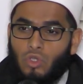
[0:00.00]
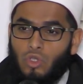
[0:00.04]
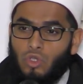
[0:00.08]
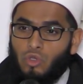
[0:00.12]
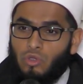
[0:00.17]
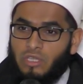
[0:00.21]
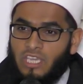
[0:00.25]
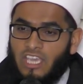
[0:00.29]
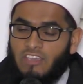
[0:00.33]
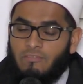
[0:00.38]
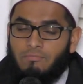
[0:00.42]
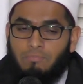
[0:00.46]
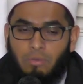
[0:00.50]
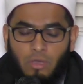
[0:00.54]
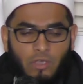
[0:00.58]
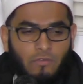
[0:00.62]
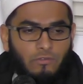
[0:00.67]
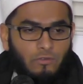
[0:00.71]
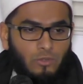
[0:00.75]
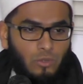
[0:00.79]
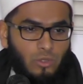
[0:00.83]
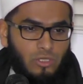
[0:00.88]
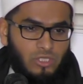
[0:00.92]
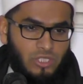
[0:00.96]
who gave
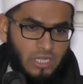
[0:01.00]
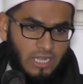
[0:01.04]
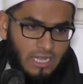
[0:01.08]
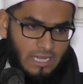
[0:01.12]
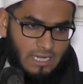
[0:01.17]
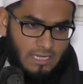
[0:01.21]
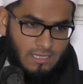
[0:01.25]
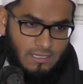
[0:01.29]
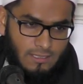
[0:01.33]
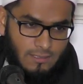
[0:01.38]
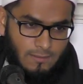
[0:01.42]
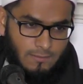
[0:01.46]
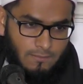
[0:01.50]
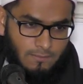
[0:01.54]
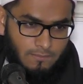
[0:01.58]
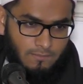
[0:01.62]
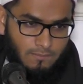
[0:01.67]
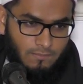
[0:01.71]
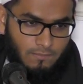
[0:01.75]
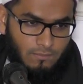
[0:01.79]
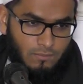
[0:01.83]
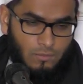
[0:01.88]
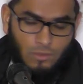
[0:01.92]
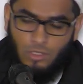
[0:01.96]
birth to a child.
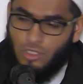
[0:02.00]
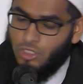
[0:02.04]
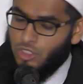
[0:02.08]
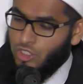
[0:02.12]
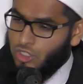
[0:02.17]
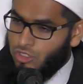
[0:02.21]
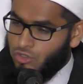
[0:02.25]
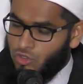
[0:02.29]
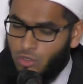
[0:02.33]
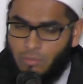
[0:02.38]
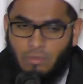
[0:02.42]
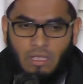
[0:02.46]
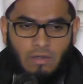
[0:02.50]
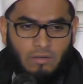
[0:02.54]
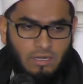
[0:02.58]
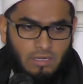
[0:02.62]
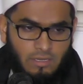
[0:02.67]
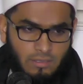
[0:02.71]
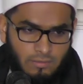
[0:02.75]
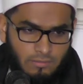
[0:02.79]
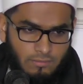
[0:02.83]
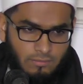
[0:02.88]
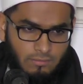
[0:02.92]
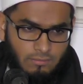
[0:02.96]
She's not
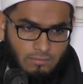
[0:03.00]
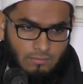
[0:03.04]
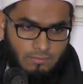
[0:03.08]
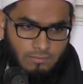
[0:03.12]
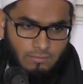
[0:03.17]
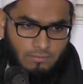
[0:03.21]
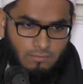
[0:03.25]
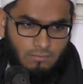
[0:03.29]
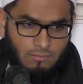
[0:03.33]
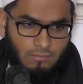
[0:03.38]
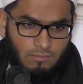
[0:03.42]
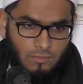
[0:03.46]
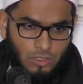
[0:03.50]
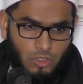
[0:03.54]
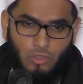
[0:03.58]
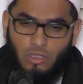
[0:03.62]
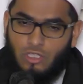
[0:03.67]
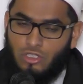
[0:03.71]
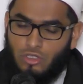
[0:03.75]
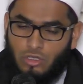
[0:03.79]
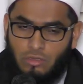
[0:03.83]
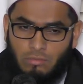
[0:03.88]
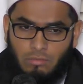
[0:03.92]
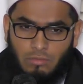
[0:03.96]
married. So
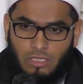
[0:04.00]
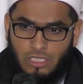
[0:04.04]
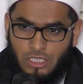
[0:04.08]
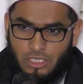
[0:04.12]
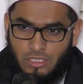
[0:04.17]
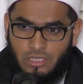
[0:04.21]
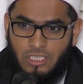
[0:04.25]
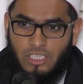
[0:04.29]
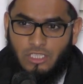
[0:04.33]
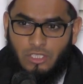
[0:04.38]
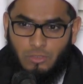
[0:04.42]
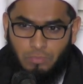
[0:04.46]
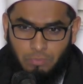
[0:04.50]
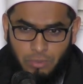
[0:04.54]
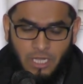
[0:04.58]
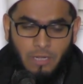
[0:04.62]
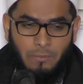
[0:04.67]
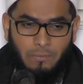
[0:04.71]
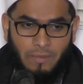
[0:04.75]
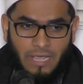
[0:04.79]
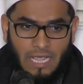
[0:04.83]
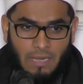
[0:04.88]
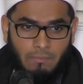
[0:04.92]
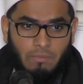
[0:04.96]
this is
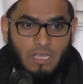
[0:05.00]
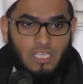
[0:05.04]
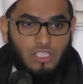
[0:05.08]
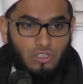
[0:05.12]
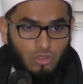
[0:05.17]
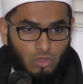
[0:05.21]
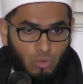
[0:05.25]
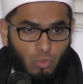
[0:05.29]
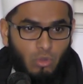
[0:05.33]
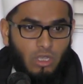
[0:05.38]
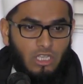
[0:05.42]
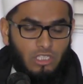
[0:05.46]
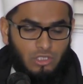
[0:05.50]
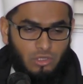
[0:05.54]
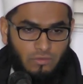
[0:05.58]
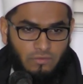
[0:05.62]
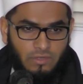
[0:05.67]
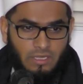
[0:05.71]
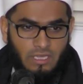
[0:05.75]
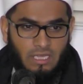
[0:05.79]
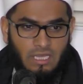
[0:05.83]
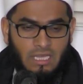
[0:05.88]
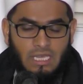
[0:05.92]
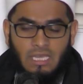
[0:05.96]
pretty bad, but it's not the worst
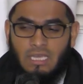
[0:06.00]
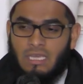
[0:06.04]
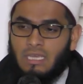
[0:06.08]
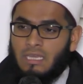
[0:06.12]
of it.